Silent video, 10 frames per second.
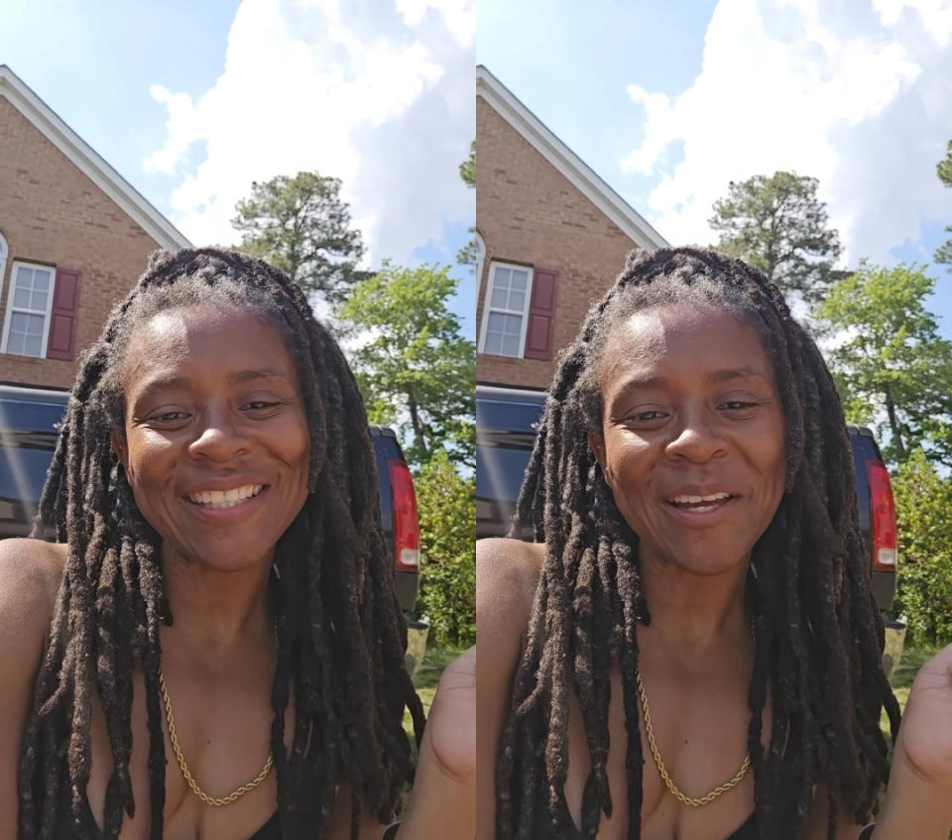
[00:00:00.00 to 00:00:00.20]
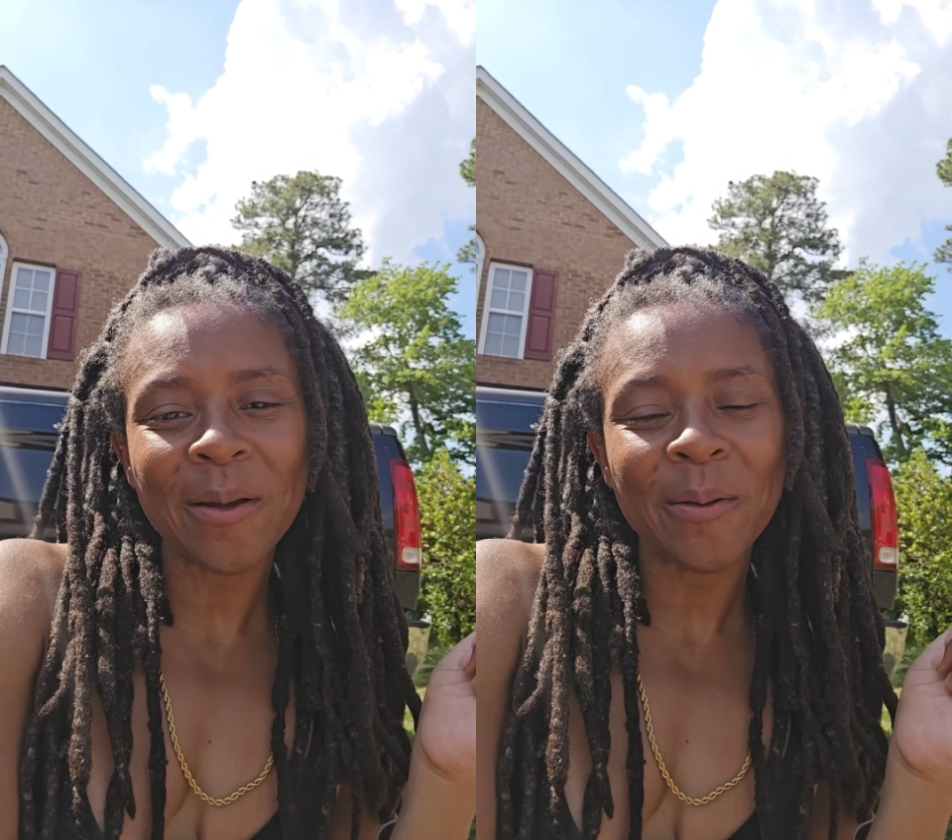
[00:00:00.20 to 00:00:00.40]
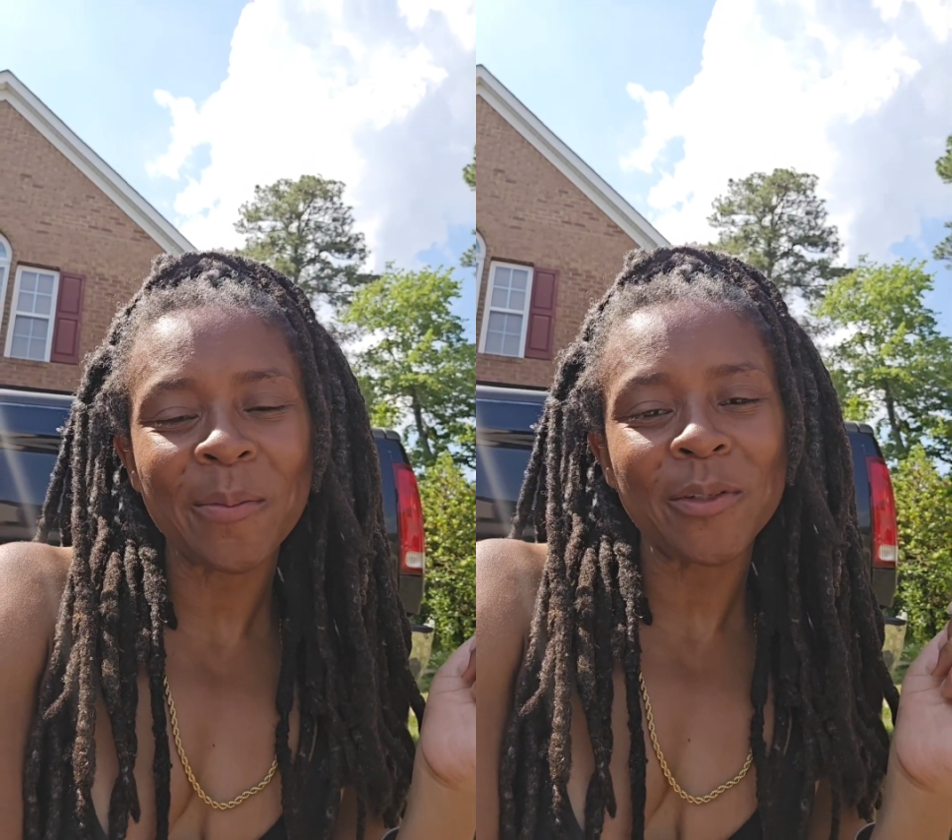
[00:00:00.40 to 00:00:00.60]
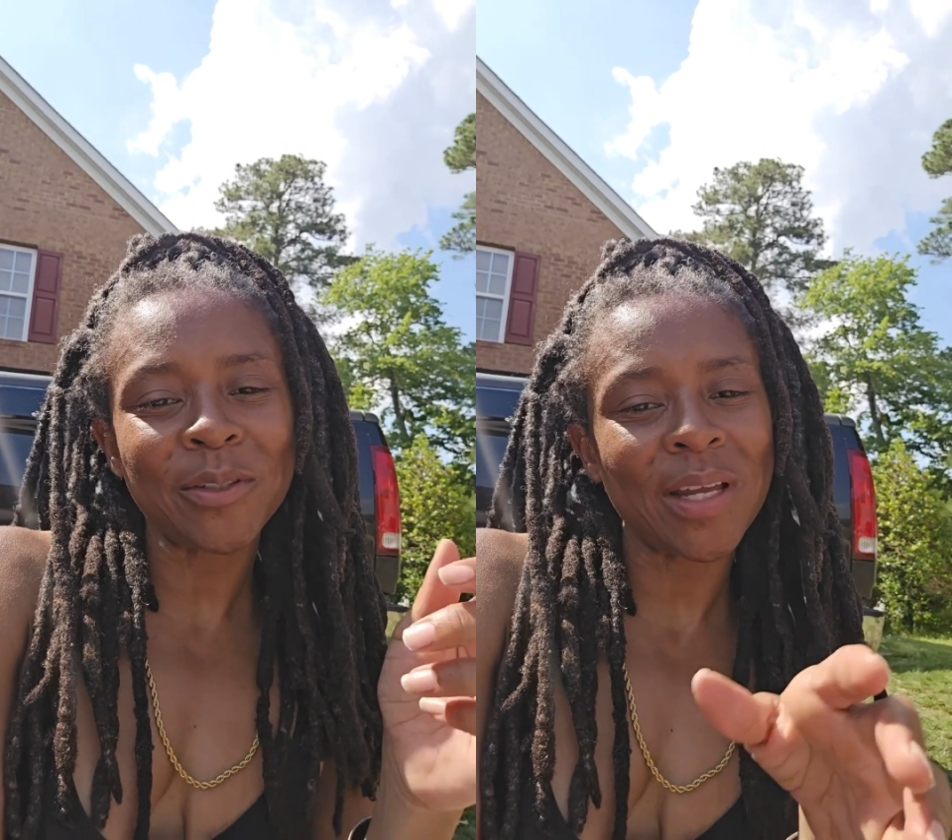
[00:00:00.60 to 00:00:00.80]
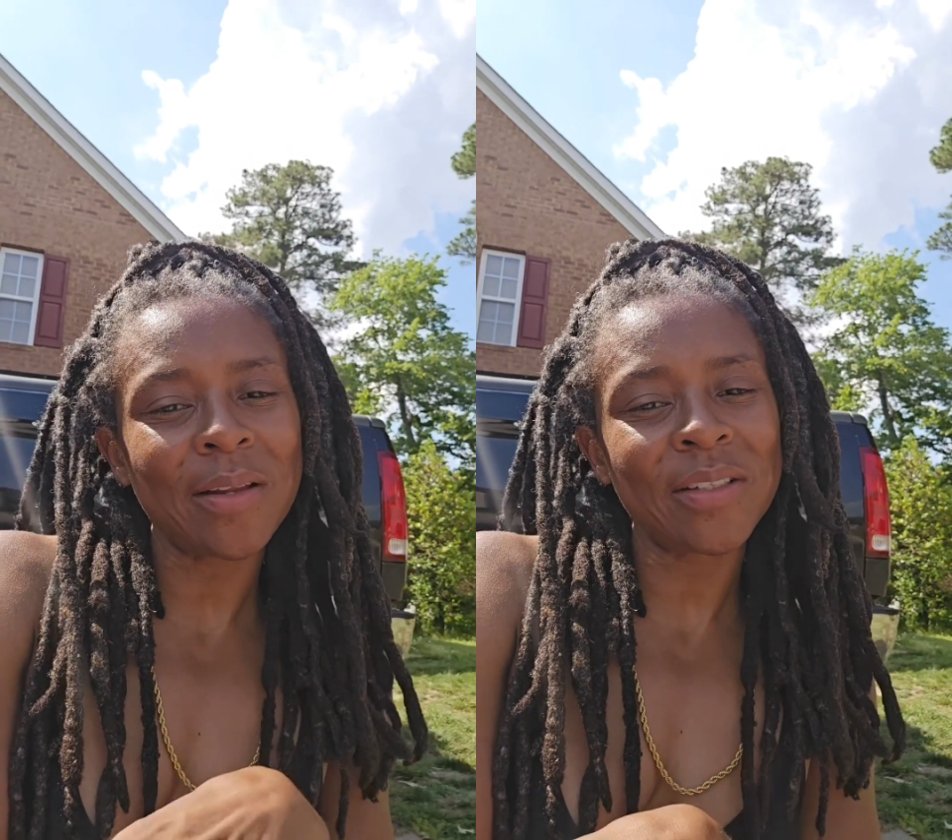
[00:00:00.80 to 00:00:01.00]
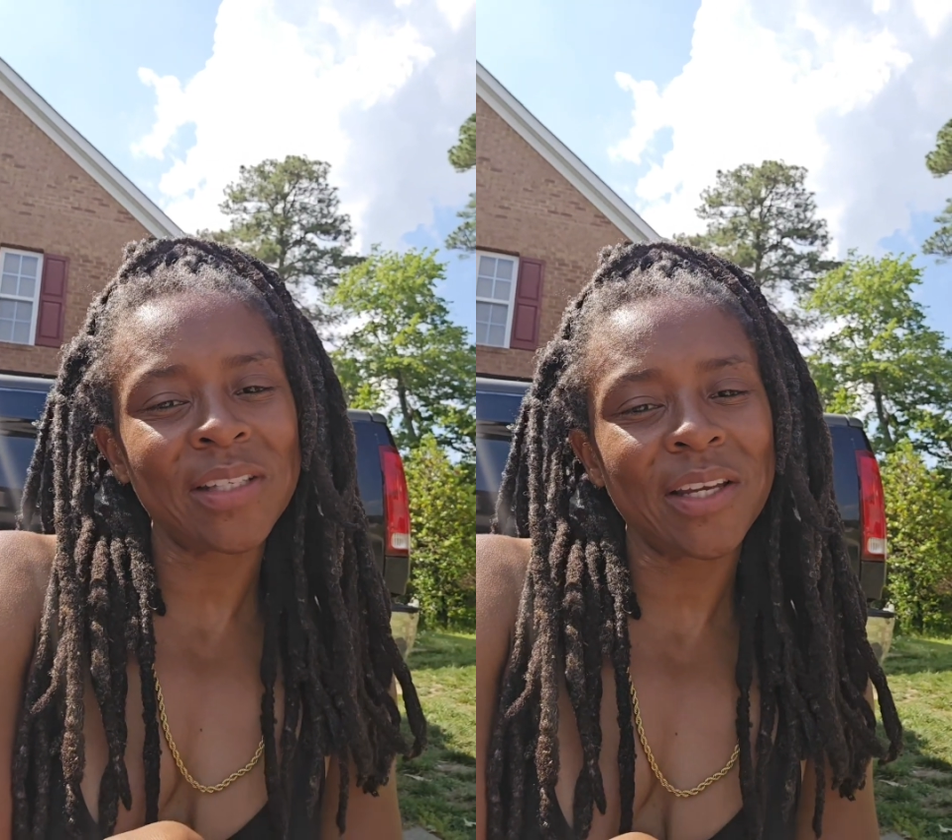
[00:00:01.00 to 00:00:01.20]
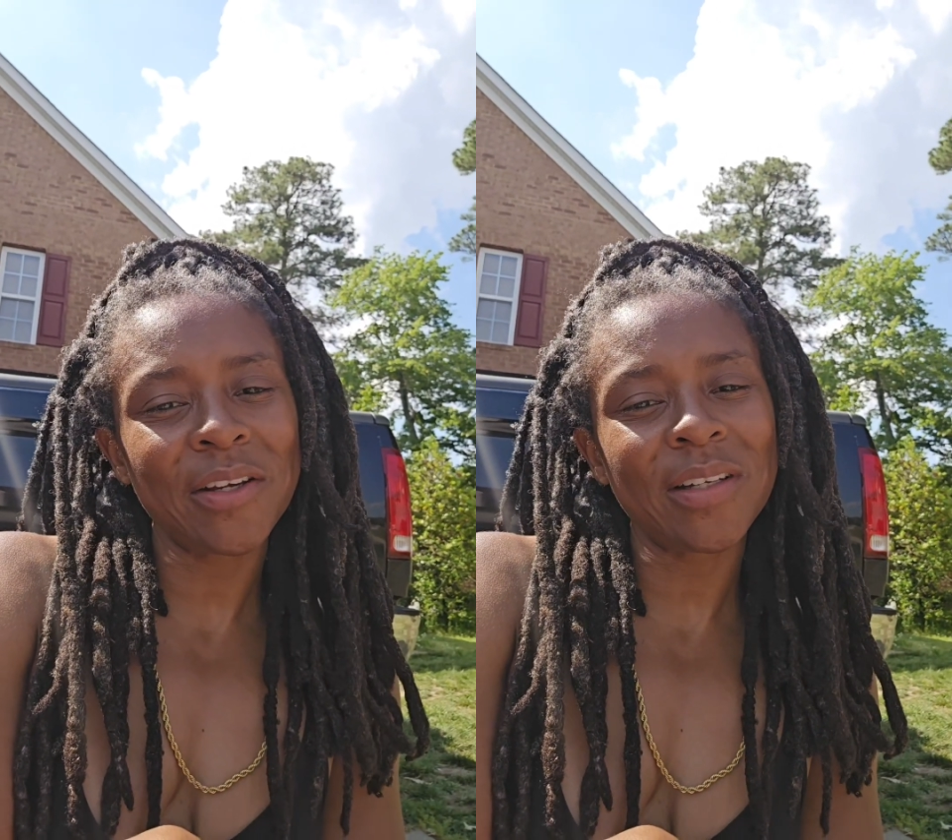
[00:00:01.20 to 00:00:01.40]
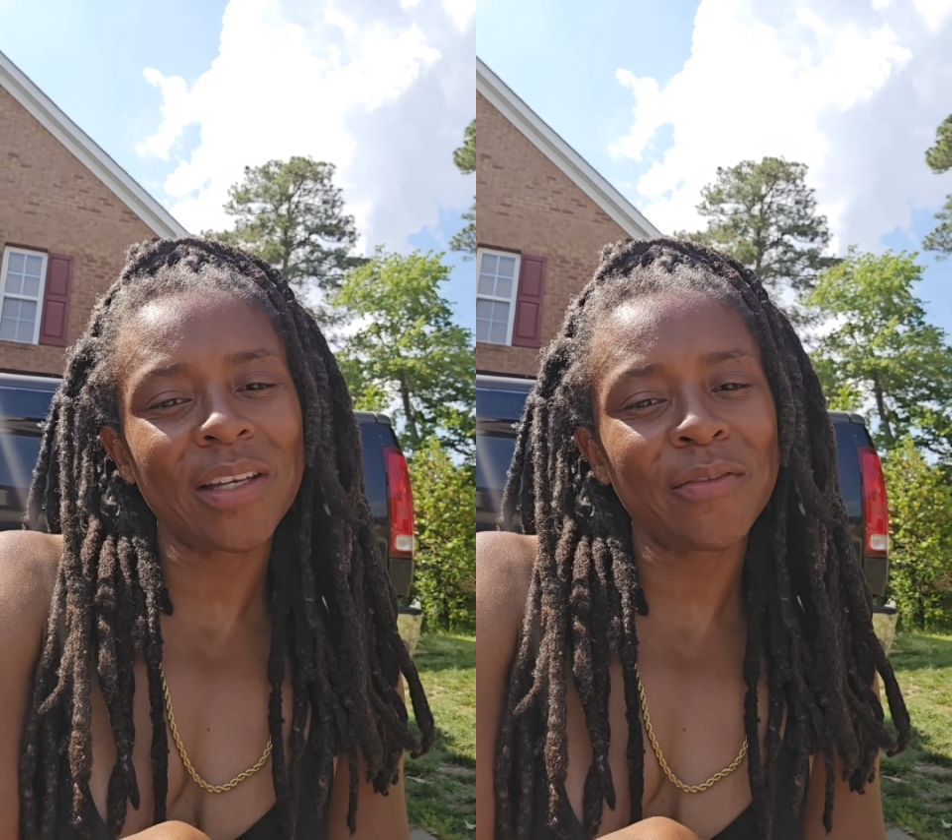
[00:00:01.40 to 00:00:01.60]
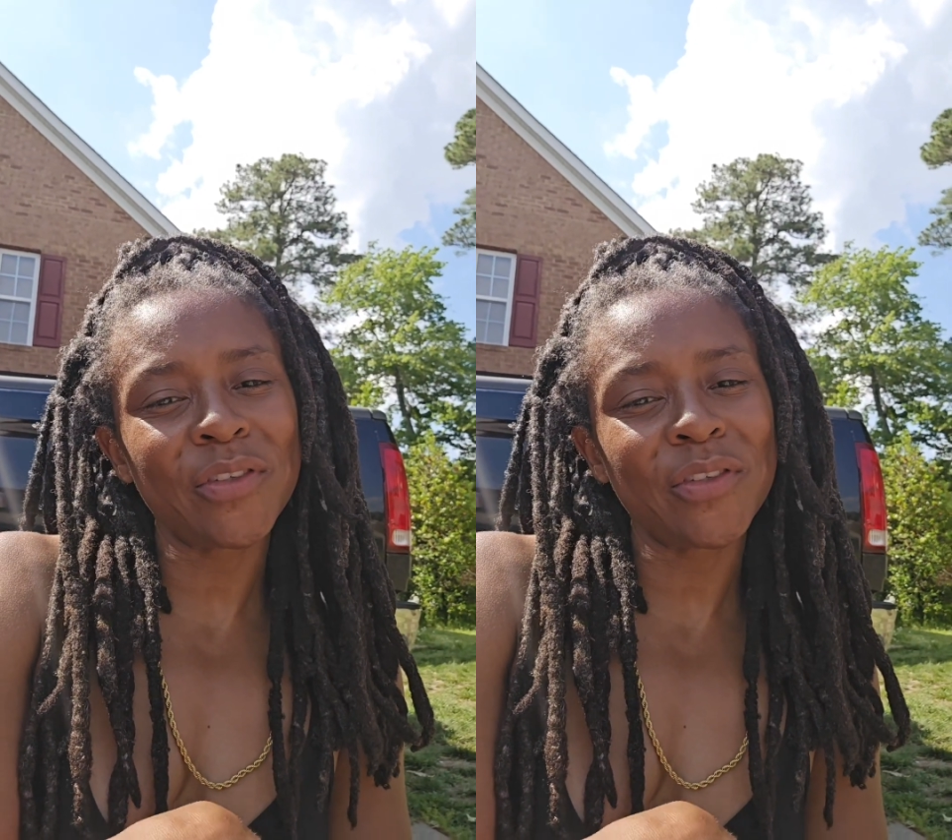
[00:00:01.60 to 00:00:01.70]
so Mochal is here to give